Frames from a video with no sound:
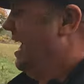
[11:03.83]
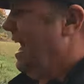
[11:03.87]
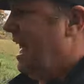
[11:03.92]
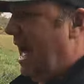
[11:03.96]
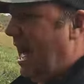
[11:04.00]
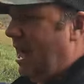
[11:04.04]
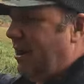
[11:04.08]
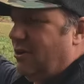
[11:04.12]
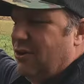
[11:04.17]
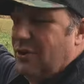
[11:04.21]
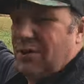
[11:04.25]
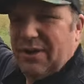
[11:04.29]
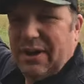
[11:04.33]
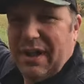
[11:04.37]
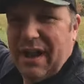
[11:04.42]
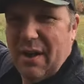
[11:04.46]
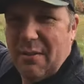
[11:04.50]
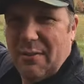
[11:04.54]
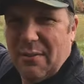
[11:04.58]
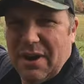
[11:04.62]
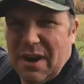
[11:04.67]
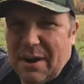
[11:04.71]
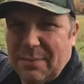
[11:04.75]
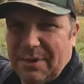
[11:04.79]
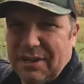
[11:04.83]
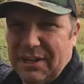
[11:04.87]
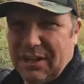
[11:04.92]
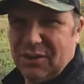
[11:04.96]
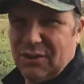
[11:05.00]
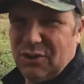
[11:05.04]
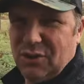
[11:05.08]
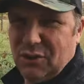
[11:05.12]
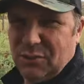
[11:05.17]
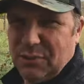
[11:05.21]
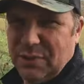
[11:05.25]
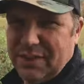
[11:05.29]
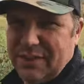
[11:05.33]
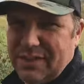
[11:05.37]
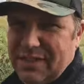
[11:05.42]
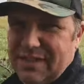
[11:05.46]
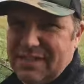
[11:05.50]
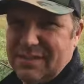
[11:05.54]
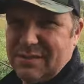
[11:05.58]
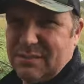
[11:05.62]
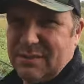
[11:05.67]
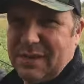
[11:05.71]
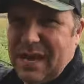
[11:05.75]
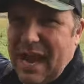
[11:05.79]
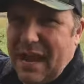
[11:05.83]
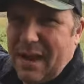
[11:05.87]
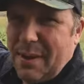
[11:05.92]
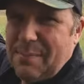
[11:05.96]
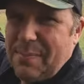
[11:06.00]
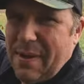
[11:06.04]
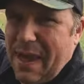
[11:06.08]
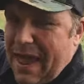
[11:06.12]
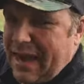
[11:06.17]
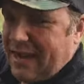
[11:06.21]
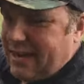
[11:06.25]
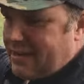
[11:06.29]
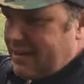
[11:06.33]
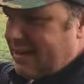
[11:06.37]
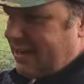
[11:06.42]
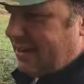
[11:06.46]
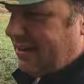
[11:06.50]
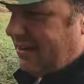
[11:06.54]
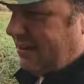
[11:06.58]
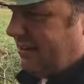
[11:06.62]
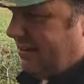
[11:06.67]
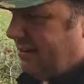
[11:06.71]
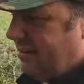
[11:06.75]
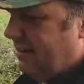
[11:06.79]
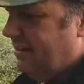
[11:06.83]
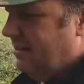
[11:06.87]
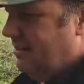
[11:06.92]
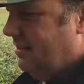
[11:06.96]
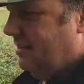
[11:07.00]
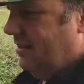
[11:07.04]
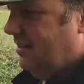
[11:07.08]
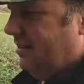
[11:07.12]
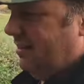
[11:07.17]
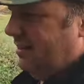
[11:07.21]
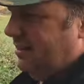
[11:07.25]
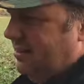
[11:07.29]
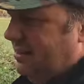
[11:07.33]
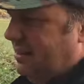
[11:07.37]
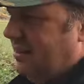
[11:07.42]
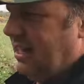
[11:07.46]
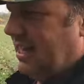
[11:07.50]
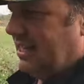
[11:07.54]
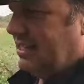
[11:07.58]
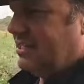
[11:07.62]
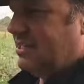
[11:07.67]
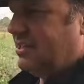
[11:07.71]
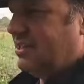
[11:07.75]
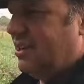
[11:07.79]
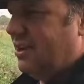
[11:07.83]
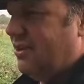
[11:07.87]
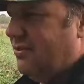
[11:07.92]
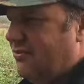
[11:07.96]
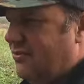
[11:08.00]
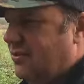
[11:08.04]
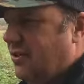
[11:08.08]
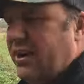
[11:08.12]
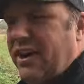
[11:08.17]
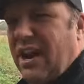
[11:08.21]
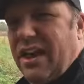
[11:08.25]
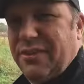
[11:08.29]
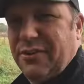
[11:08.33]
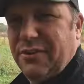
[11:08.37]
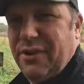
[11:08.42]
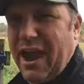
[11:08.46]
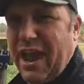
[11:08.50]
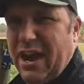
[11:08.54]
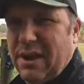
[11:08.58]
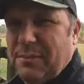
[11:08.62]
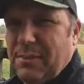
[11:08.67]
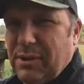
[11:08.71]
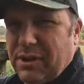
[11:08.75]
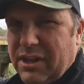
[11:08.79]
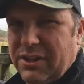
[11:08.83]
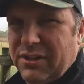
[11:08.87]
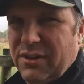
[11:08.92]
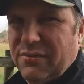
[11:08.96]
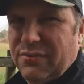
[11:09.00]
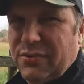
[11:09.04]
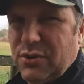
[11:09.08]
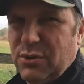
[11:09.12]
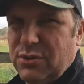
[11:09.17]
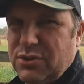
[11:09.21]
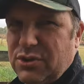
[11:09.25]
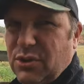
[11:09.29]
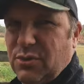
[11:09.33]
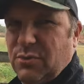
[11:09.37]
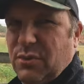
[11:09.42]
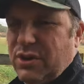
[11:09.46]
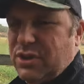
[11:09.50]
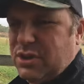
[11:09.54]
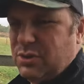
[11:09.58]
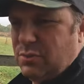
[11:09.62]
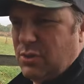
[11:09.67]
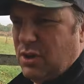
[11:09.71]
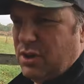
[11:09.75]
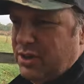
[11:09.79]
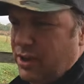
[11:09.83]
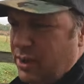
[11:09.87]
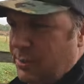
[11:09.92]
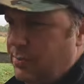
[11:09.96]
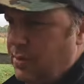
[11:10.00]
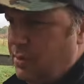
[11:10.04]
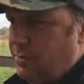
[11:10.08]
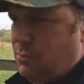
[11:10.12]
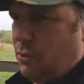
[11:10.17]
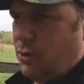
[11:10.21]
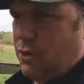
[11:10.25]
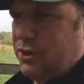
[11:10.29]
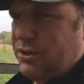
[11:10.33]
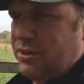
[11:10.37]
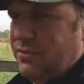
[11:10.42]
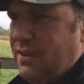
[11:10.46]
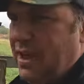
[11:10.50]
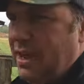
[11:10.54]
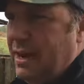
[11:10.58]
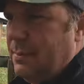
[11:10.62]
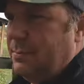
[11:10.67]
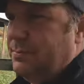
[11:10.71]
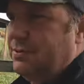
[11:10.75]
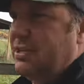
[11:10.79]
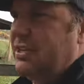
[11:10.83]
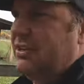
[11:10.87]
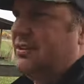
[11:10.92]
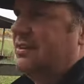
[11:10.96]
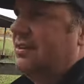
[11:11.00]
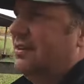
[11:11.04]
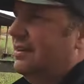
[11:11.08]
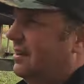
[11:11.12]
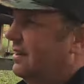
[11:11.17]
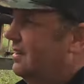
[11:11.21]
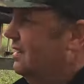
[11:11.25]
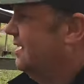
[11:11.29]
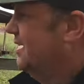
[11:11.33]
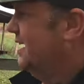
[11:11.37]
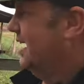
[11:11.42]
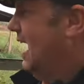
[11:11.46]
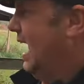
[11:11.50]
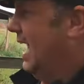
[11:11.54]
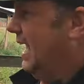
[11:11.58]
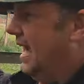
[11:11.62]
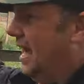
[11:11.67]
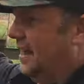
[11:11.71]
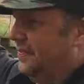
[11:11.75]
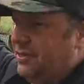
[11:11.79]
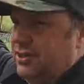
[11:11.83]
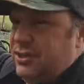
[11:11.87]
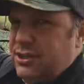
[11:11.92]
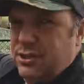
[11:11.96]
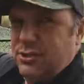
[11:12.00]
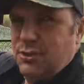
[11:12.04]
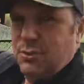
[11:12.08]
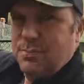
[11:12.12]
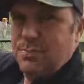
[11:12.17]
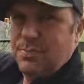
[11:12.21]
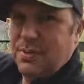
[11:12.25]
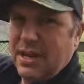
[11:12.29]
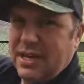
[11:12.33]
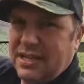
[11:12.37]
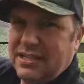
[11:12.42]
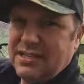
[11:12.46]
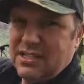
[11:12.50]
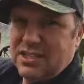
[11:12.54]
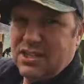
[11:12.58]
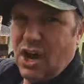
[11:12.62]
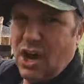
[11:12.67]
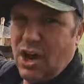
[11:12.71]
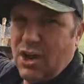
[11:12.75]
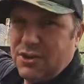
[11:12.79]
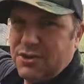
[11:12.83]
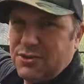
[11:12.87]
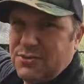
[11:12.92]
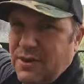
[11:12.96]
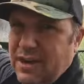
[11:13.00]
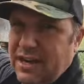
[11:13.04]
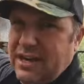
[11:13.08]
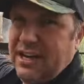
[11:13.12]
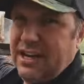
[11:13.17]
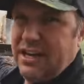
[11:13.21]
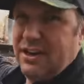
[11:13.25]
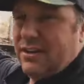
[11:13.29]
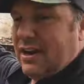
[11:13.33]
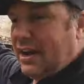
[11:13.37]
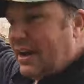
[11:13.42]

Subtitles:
I don't know yet what I'm going to do with this kind of paddock here. That's for another animal in the future once we're a little bit more developed. I got the two pig stalls right here.